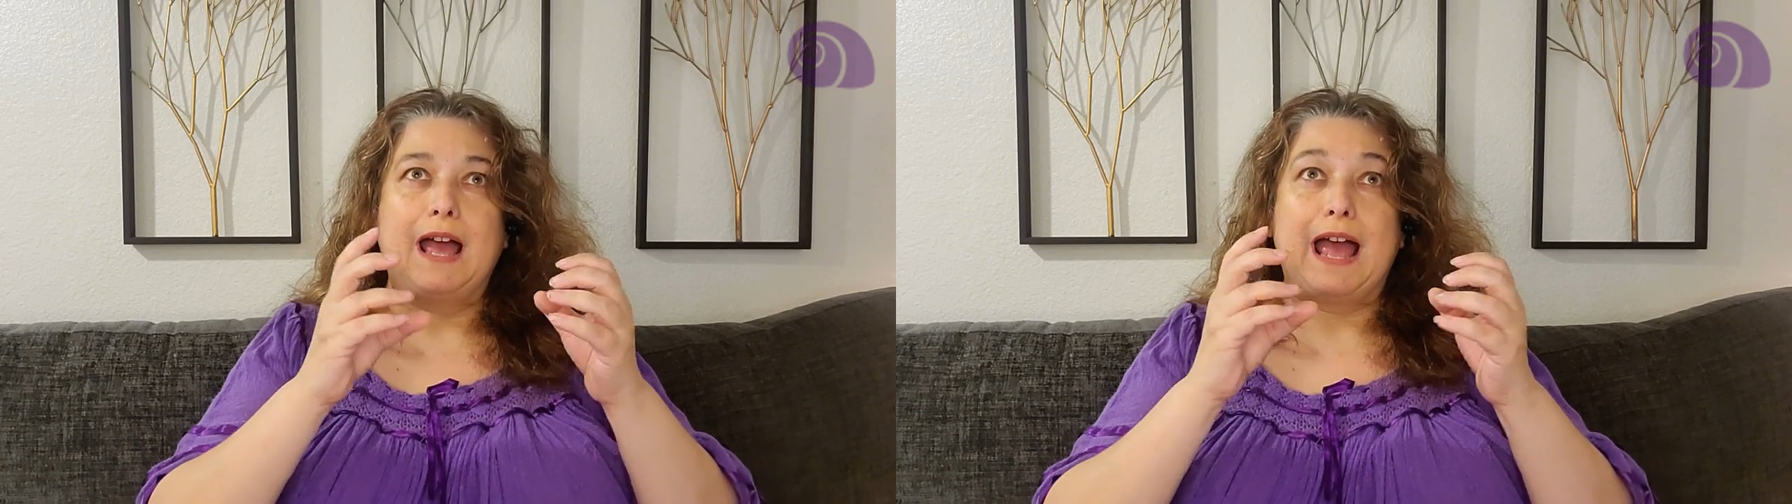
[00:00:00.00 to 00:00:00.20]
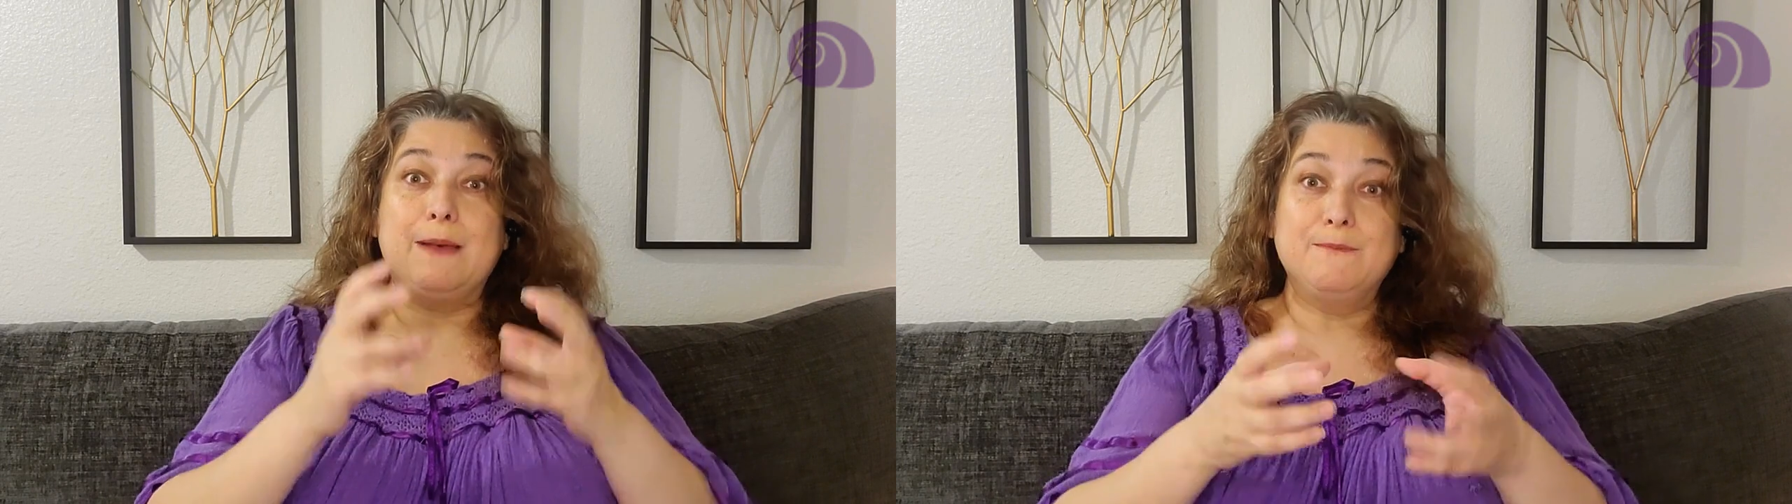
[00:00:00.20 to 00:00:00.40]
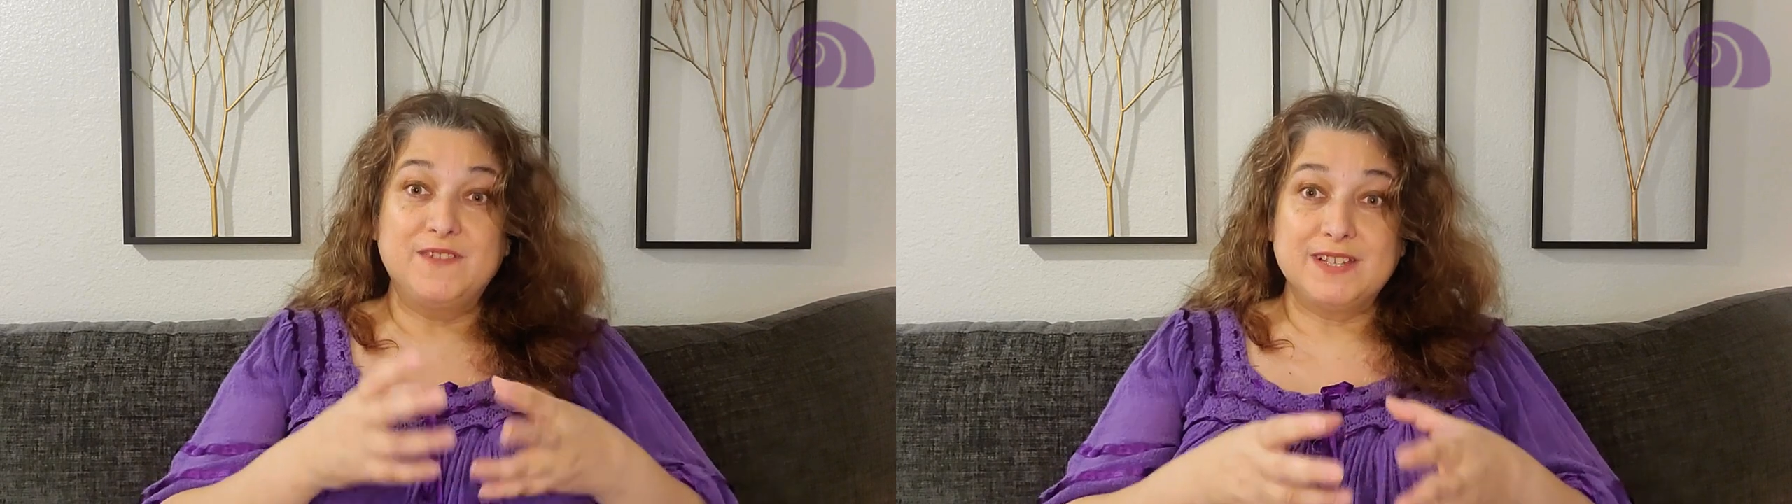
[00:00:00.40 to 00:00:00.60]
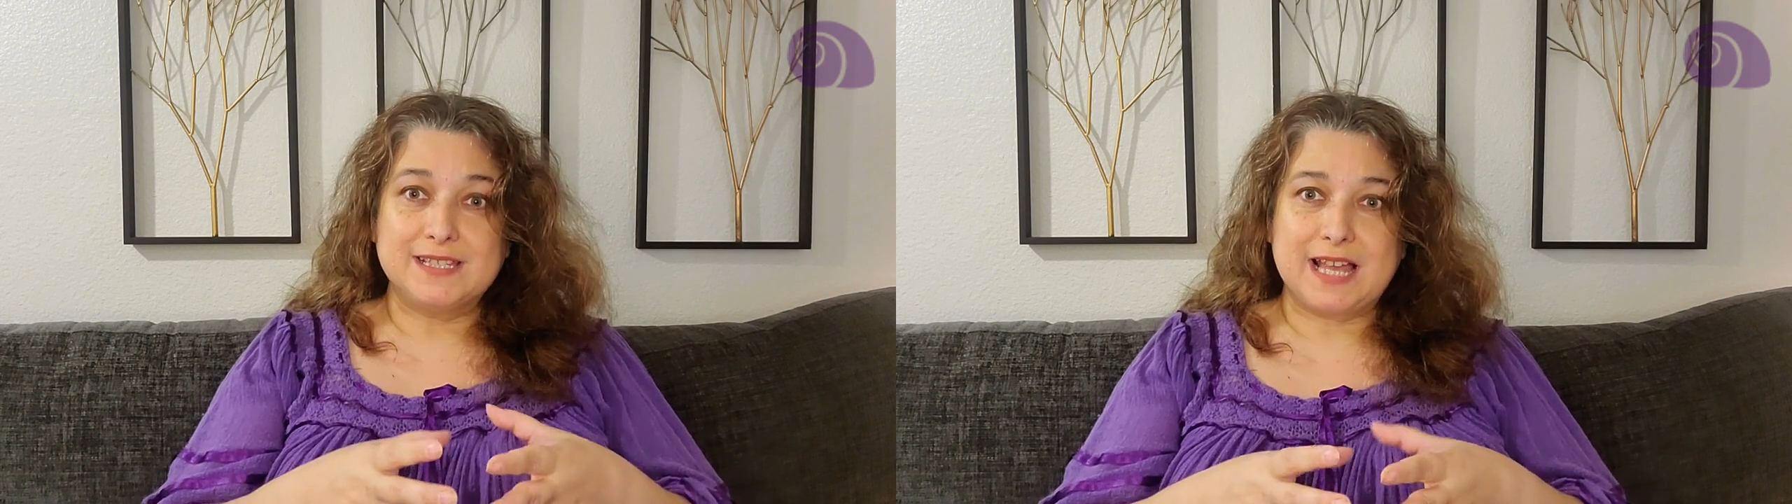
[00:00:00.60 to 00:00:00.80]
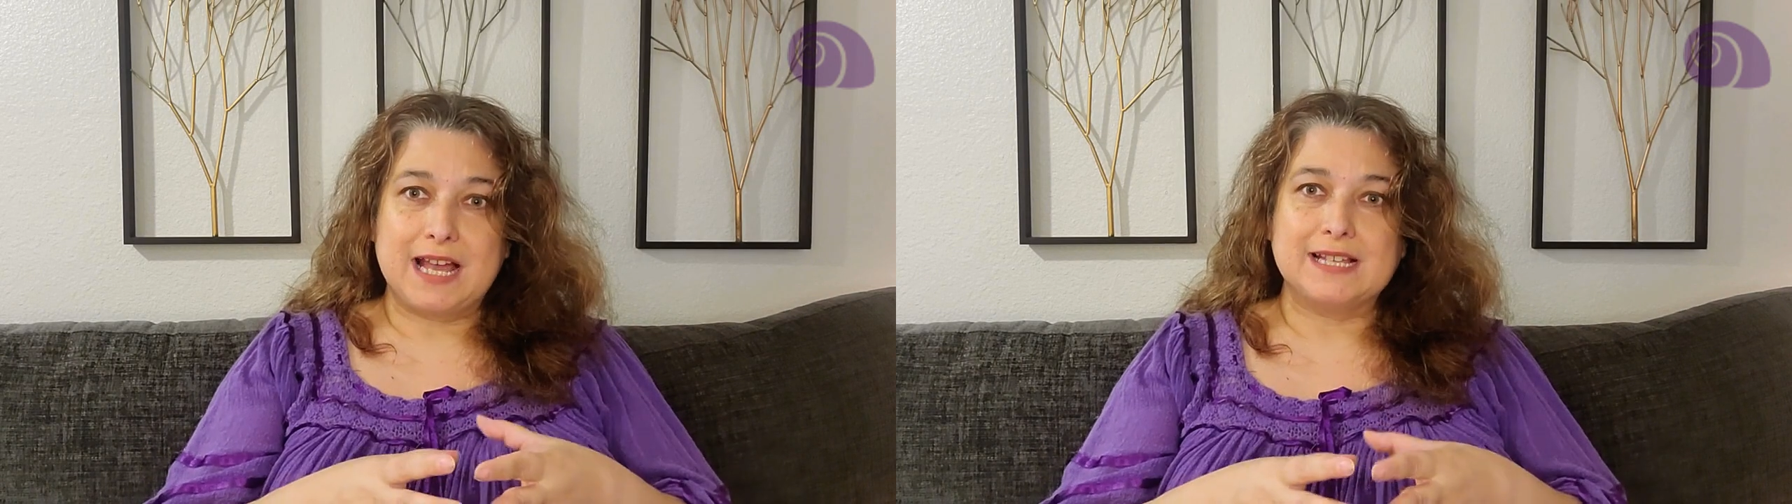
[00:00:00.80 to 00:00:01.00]

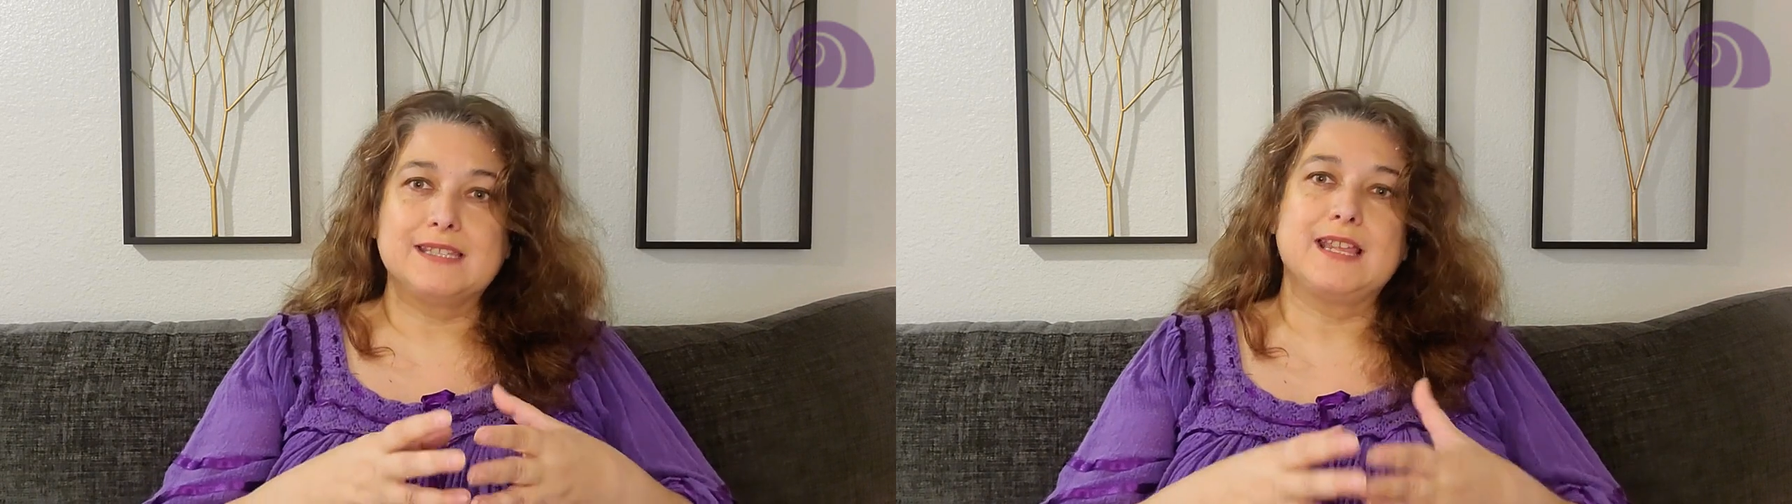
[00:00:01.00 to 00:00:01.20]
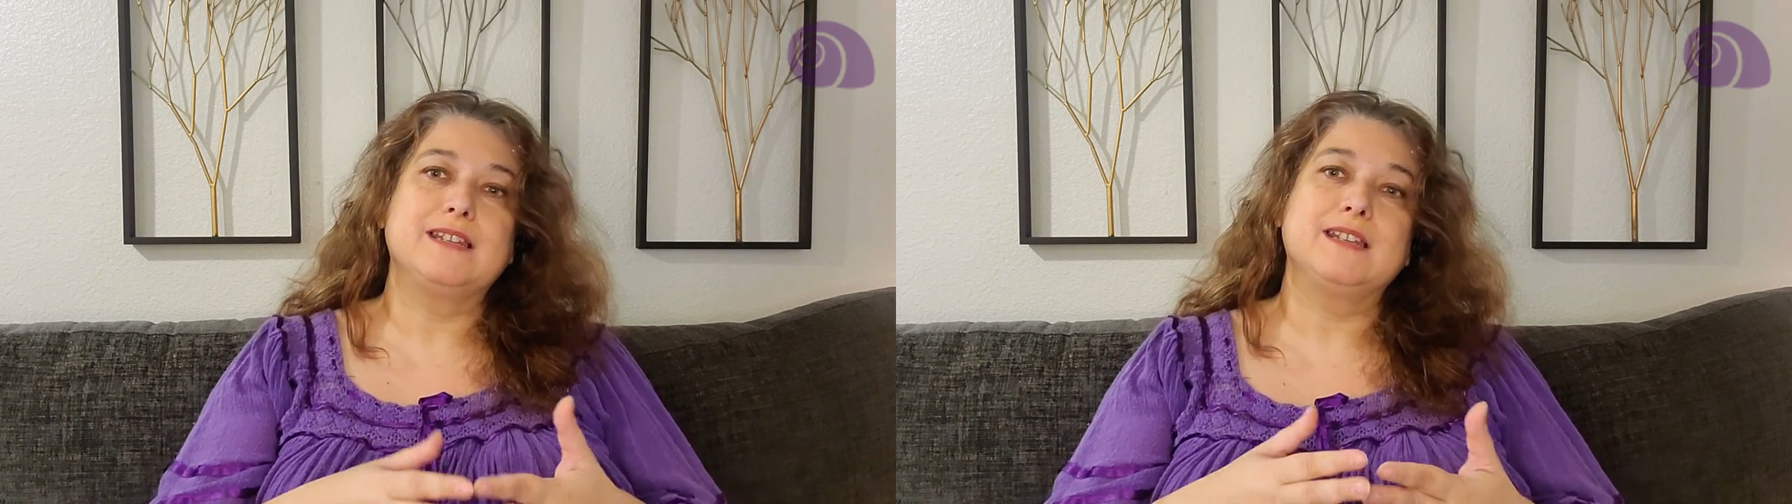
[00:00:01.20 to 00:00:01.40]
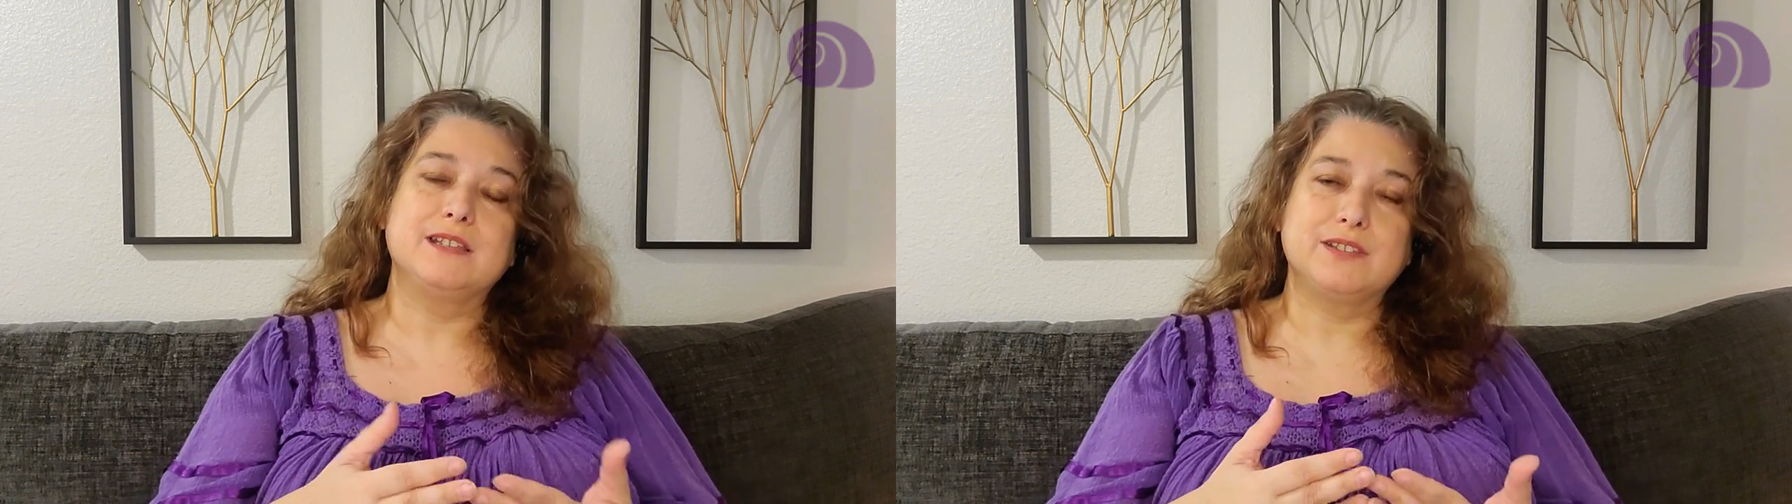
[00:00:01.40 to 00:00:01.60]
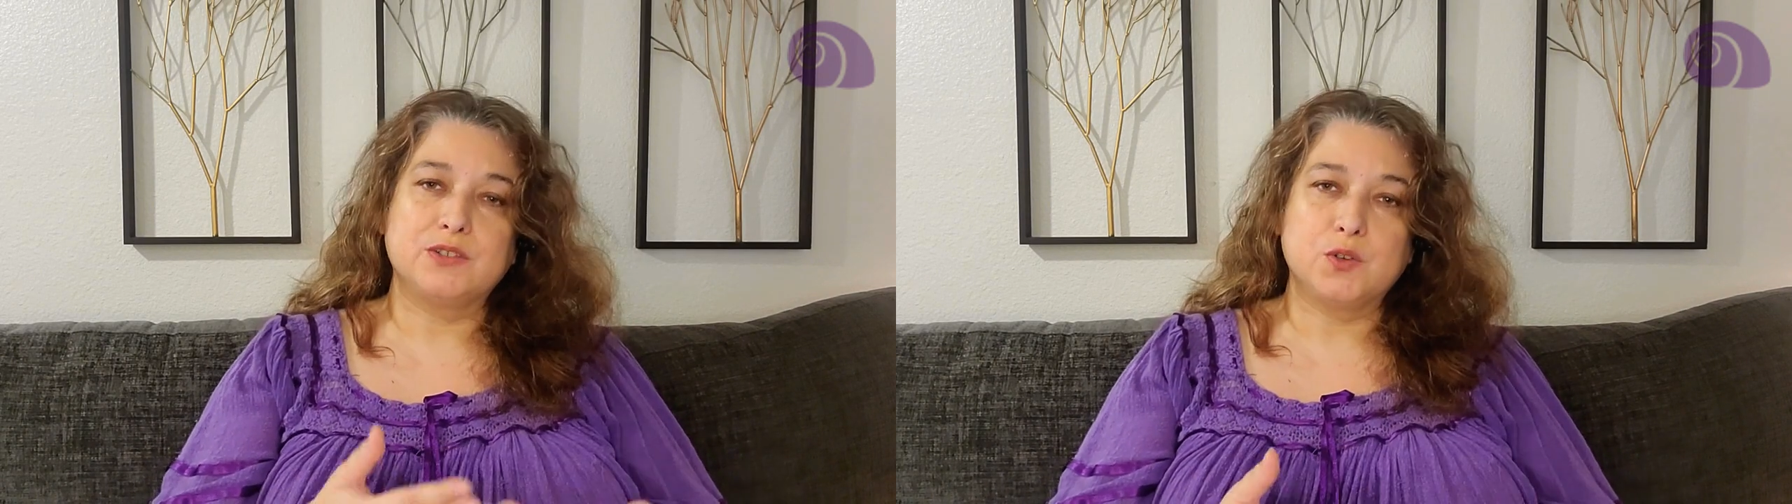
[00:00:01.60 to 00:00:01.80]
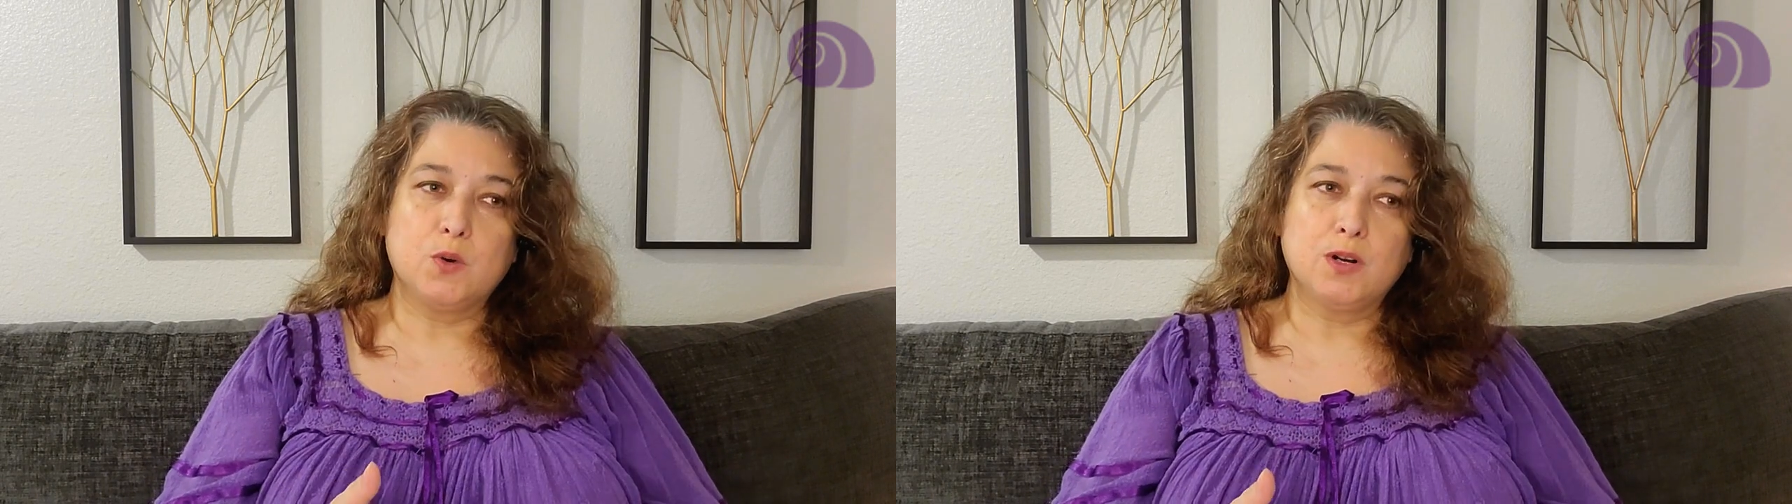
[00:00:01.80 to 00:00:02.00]
emphasized than it is in
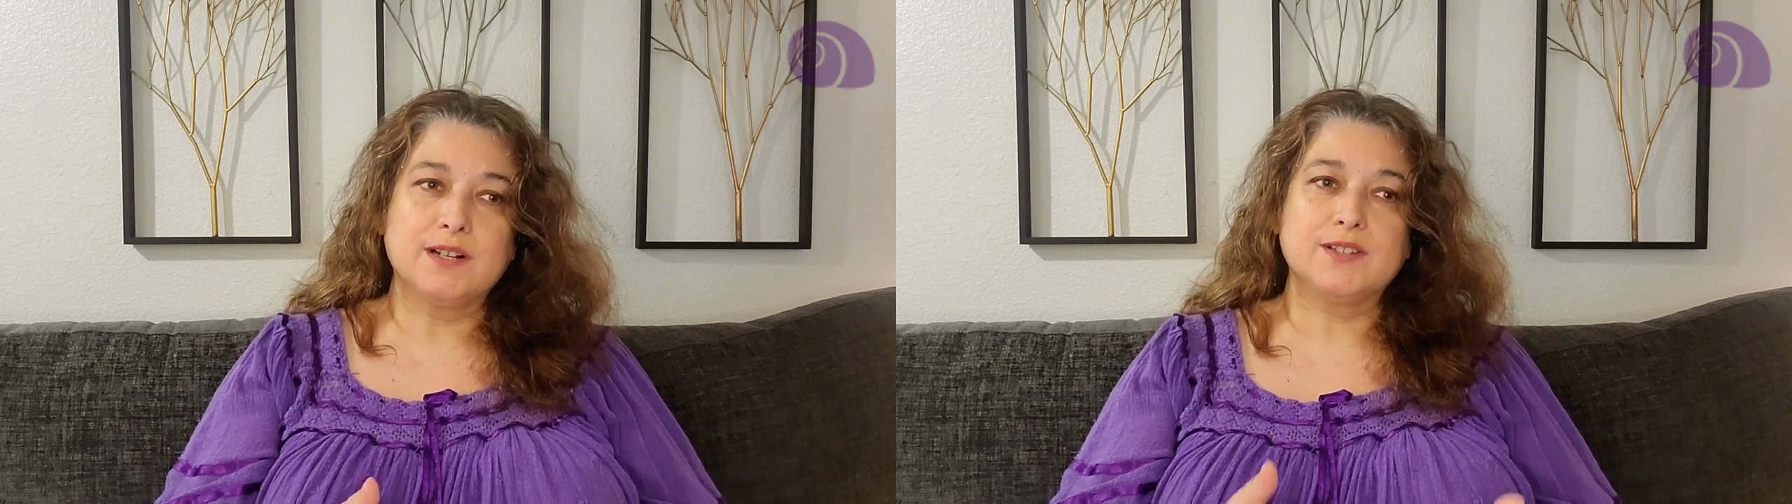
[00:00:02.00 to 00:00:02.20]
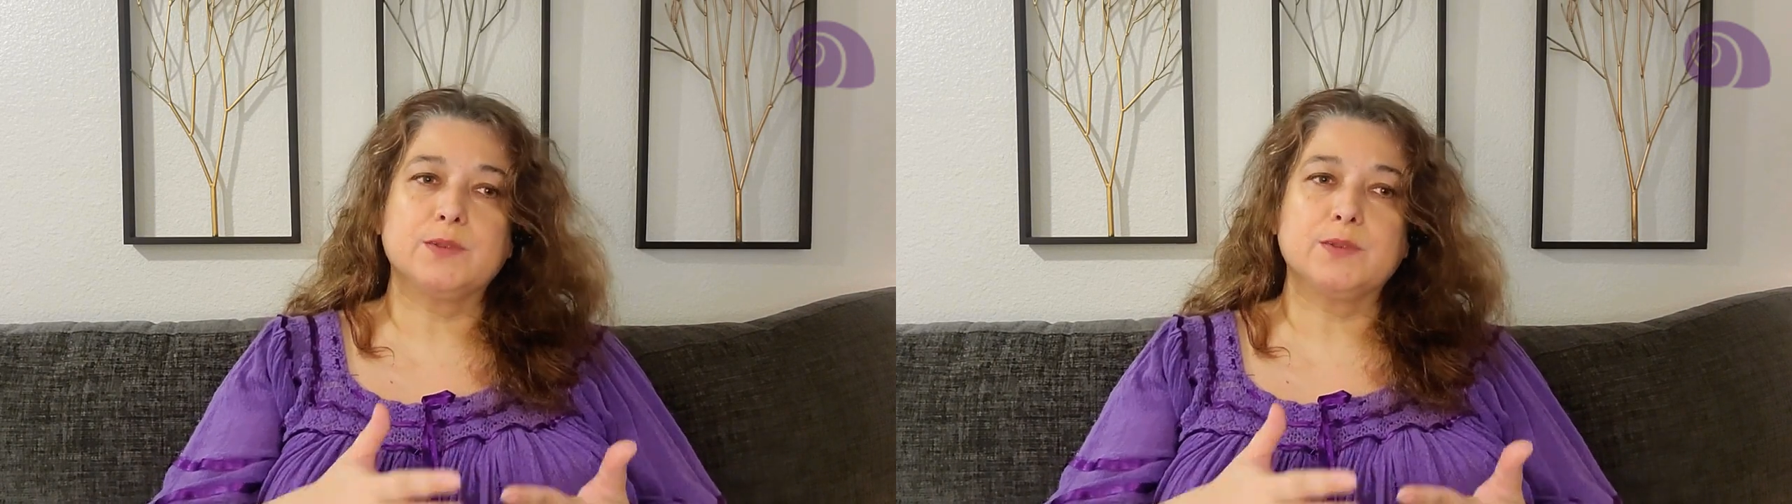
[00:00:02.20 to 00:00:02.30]
Taurus,